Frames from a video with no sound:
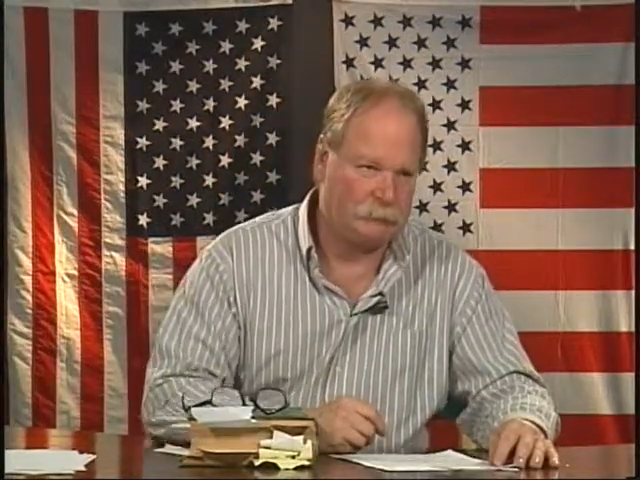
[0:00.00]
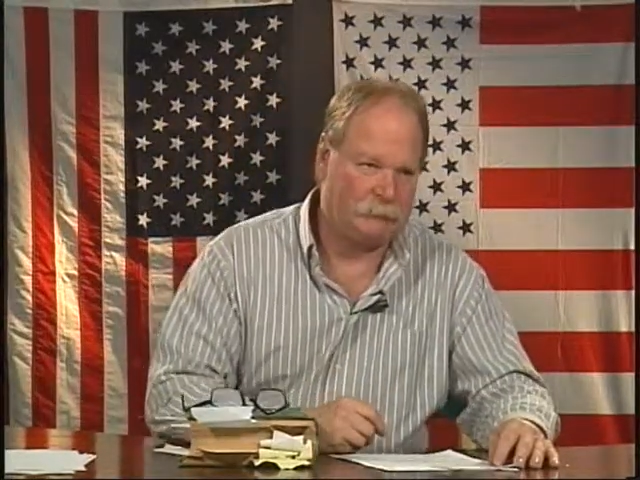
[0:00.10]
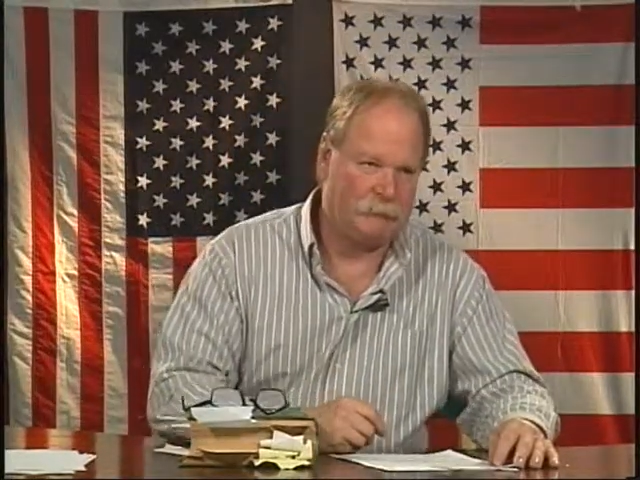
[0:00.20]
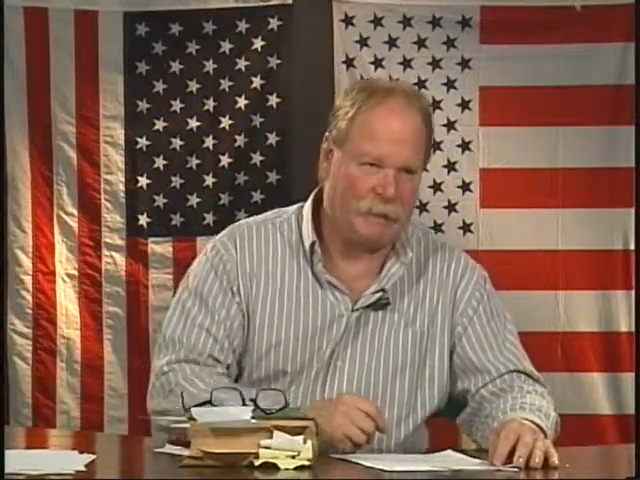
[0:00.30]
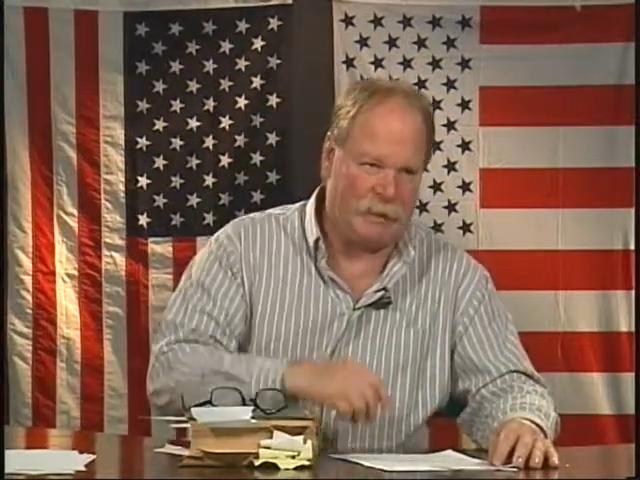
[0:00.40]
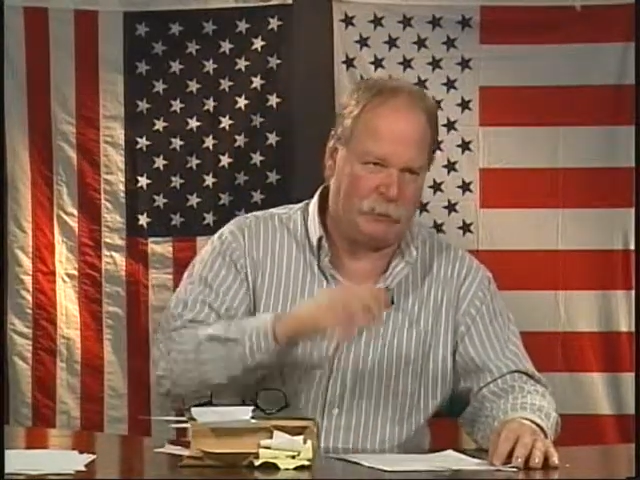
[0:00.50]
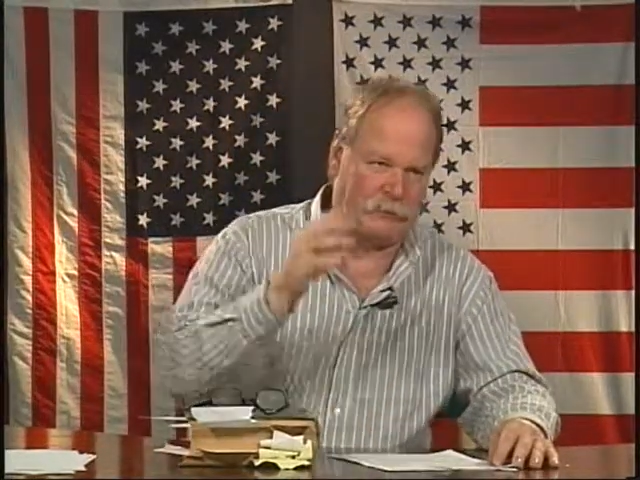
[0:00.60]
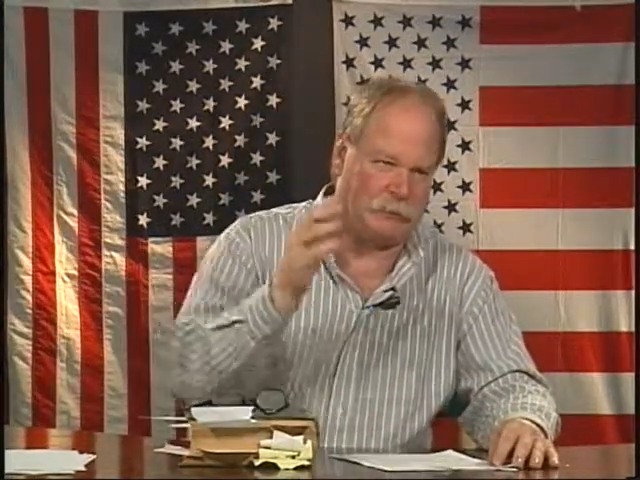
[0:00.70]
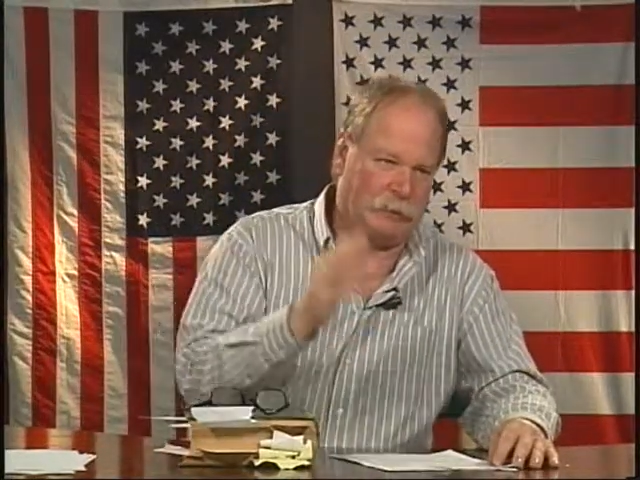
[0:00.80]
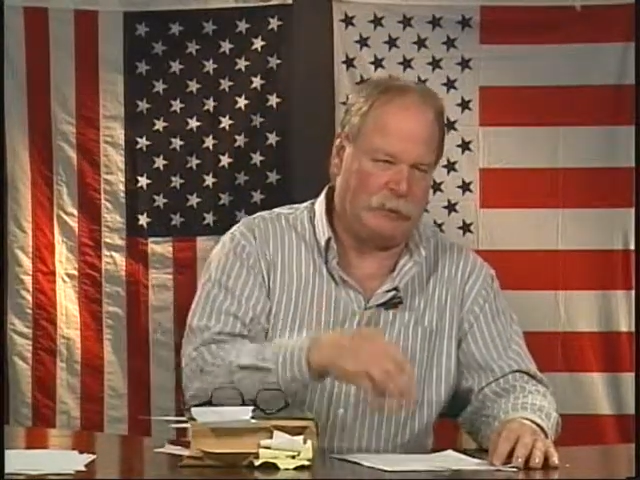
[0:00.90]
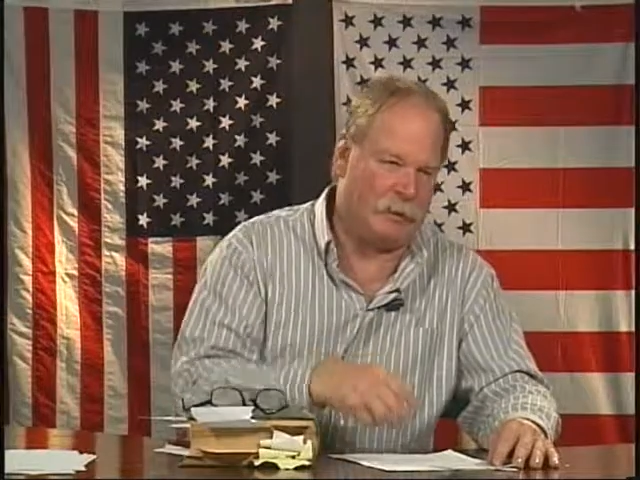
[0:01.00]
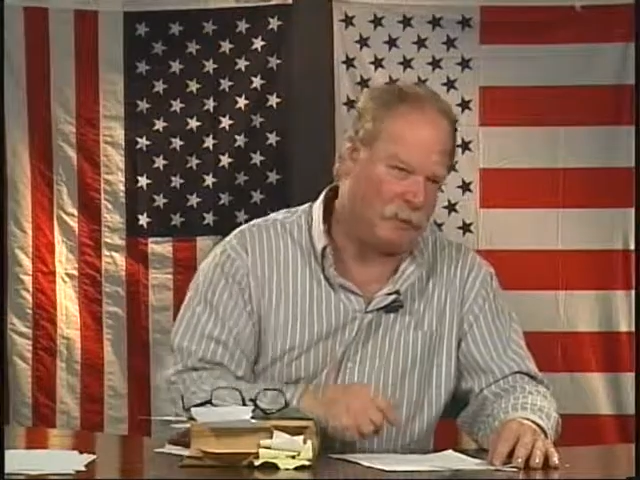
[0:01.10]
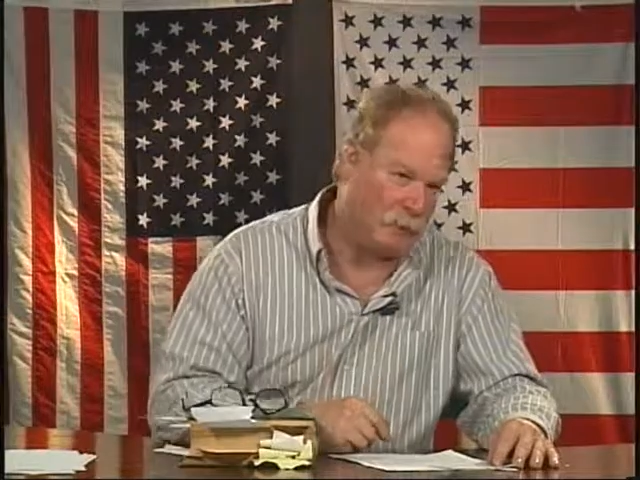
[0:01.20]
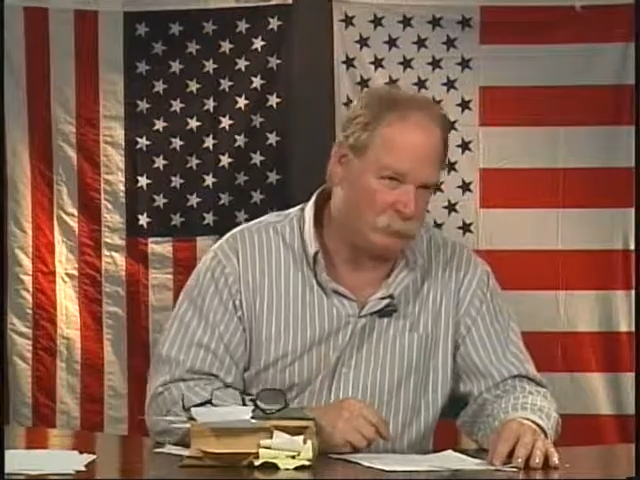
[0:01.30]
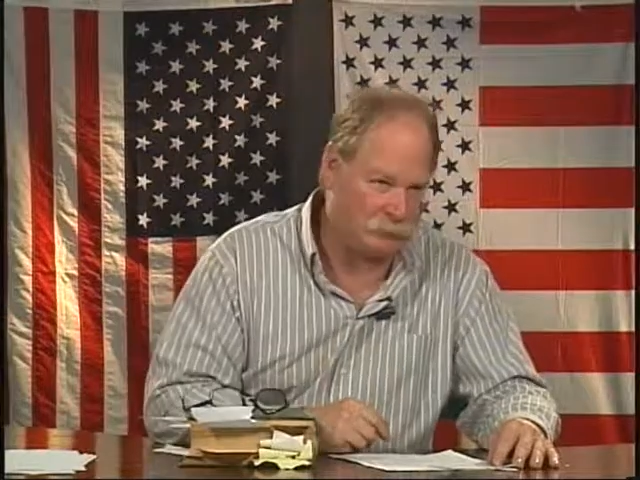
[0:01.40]
And it was full of
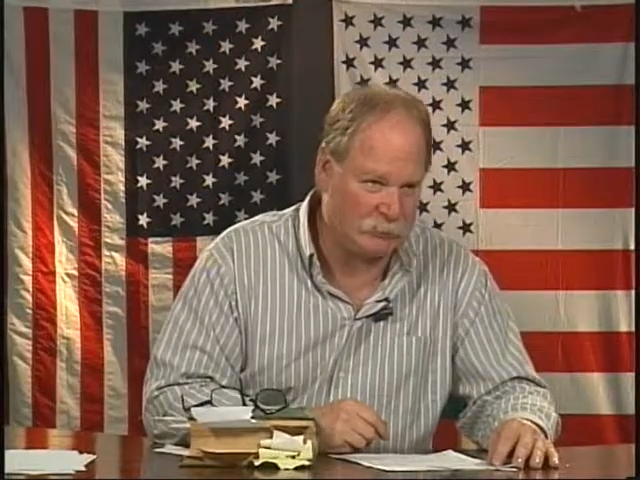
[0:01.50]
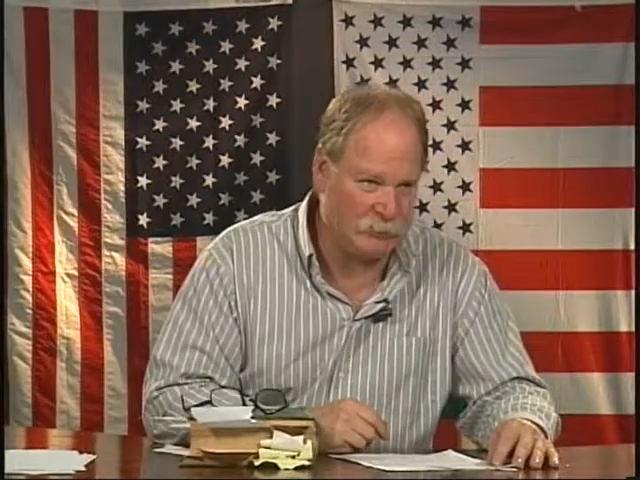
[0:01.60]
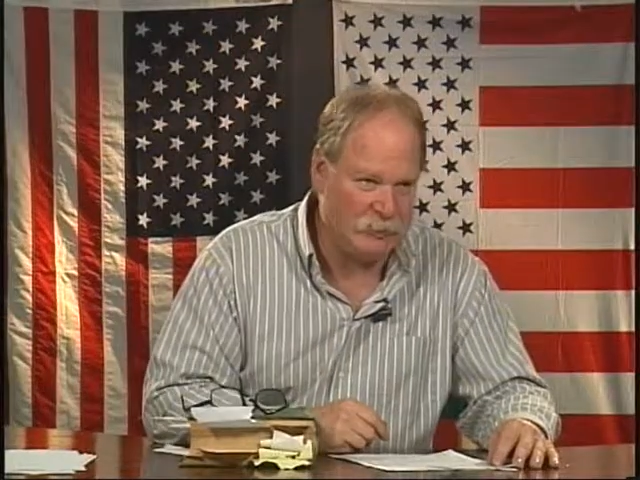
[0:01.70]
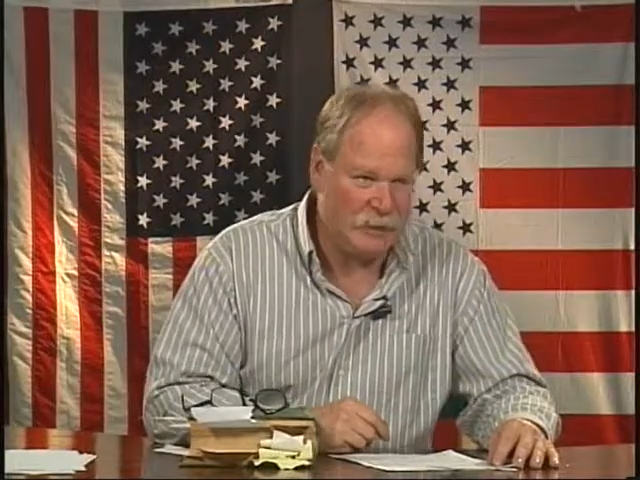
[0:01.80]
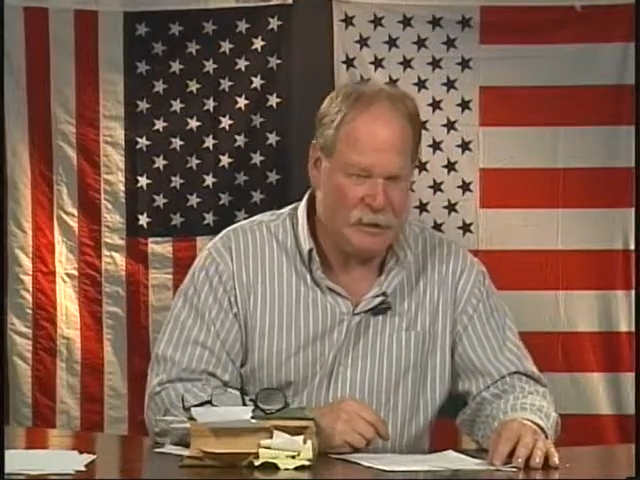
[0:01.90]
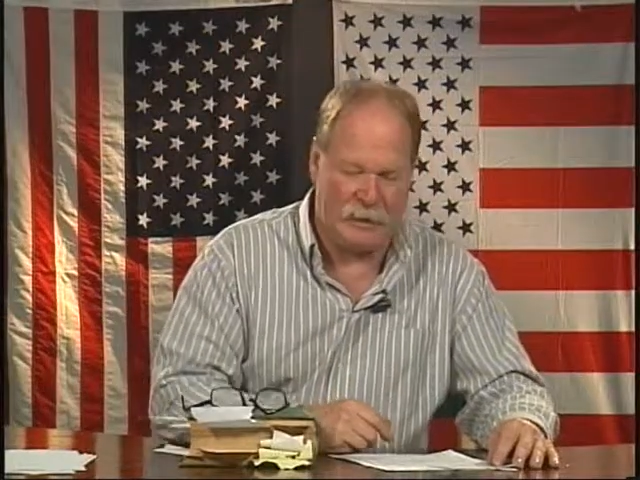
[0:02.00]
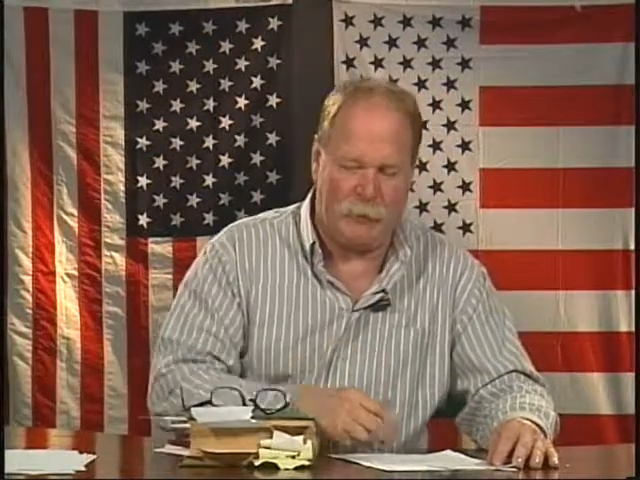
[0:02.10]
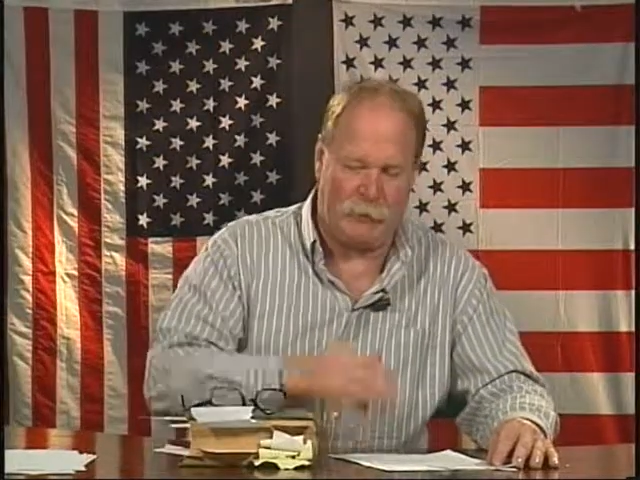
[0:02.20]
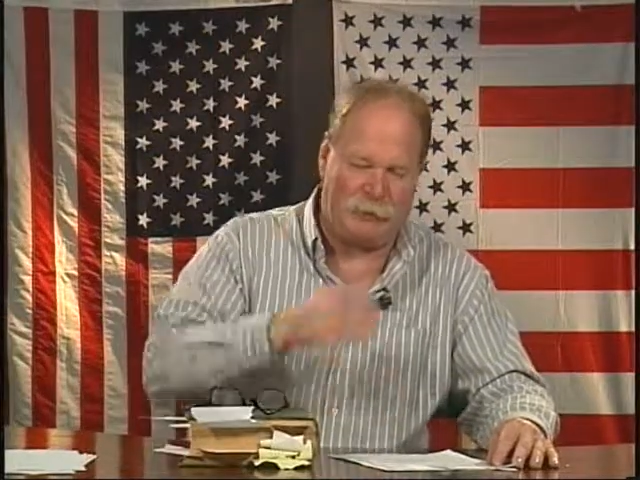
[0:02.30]
arms. And they were going